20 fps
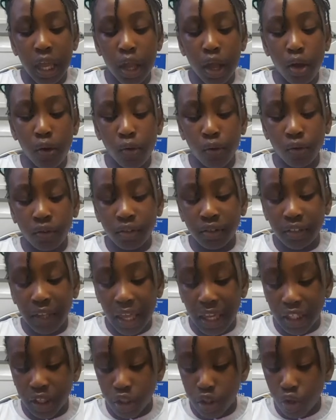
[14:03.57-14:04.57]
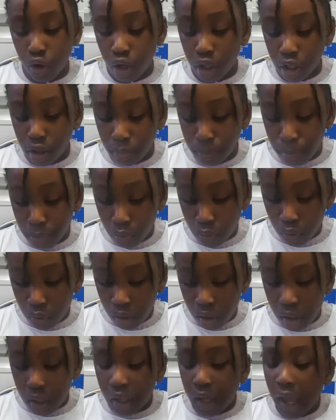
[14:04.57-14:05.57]
It was
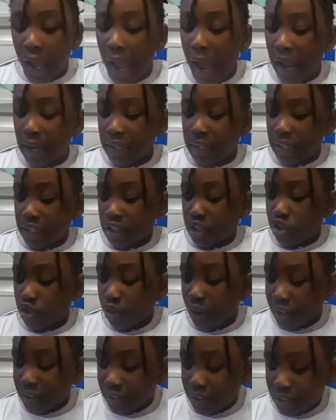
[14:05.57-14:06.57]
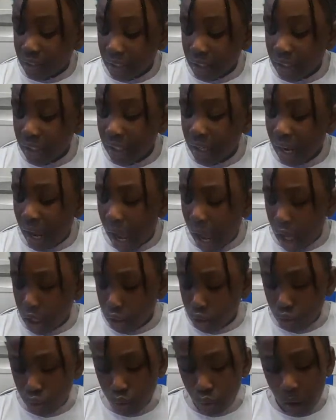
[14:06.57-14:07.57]
enjoyable and interesting,
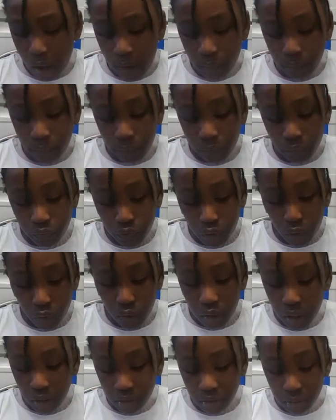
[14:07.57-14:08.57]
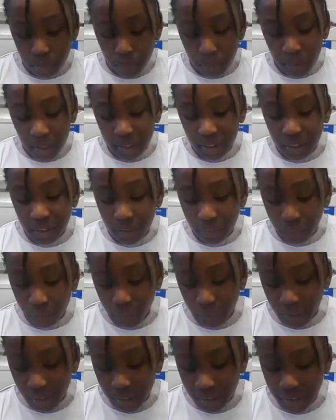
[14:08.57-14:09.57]
and you have told us amazing
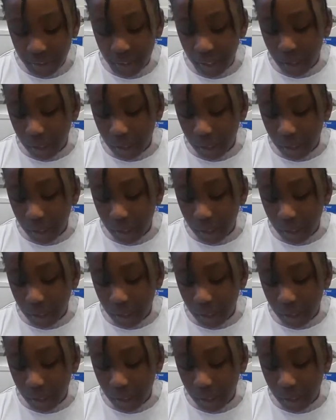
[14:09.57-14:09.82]
things